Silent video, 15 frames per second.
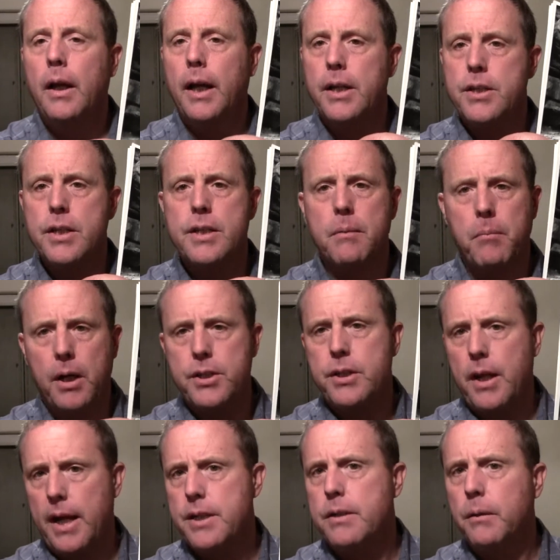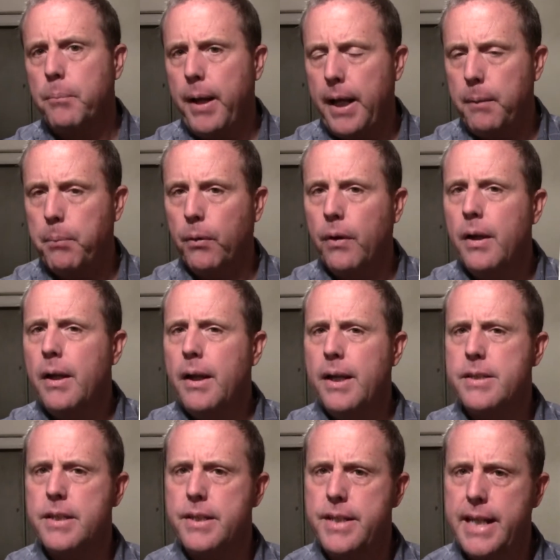It's just a much nicer paper.
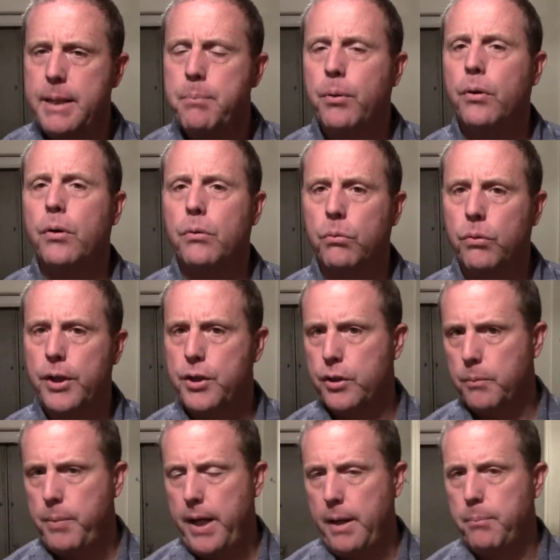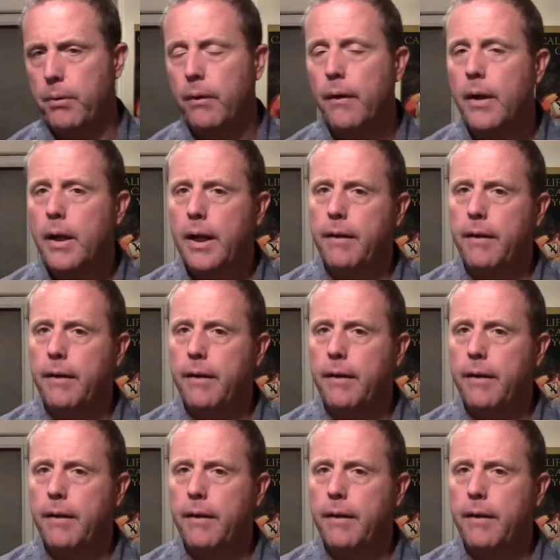It's a deeper, richer paper.